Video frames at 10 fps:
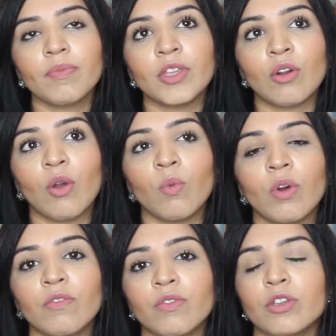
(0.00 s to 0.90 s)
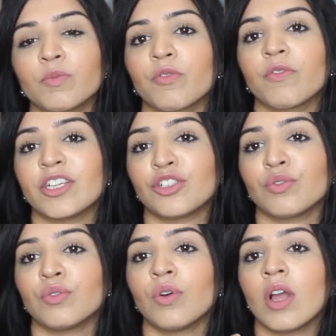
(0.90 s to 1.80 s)
you know, one of those
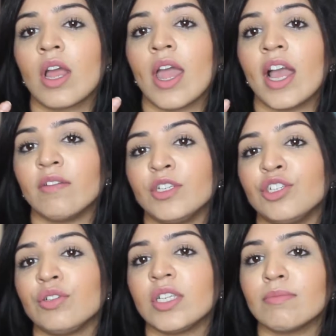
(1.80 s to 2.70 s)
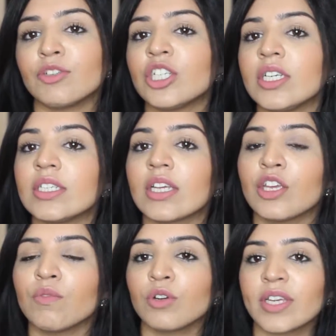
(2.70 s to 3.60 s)
professional heavy duty machines that
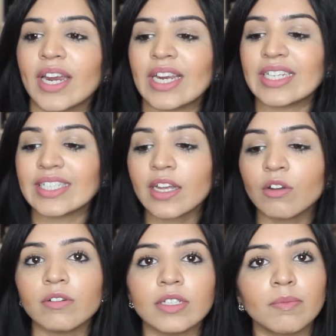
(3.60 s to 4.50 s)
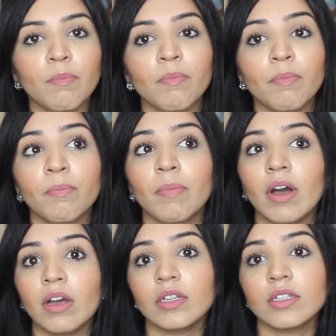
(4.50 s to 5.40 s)
you would get in salons,
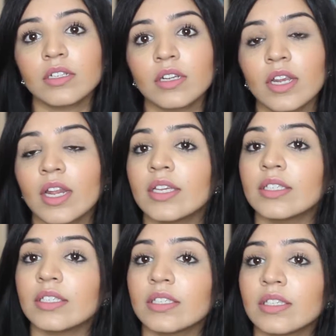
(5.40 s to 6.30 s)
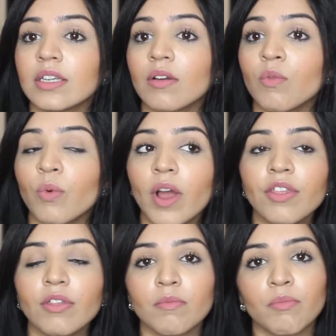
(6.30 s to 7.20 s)
but it is
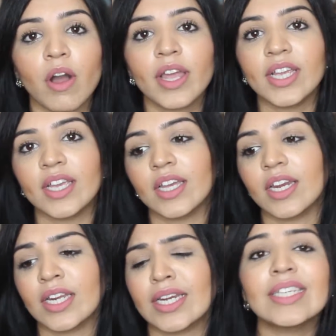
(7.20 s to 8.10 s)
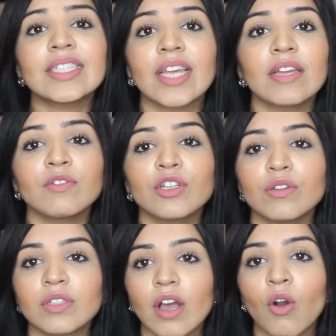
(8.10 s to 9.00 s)
worth buying it. It is safe to
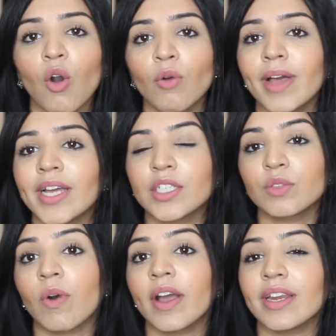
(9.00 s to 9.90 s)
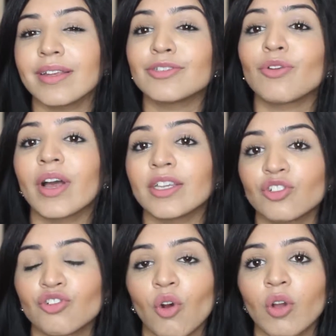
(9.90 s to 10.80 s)
use at home, hence why it is not as
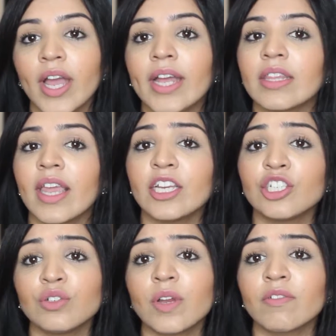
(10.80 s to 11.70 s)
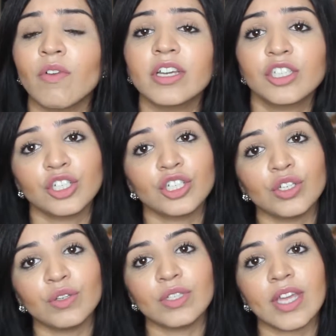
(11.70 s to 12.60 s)
strong, and they do advise you to
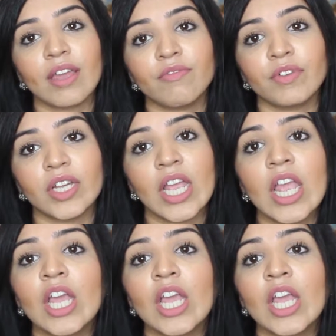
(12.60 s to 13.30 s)
use it every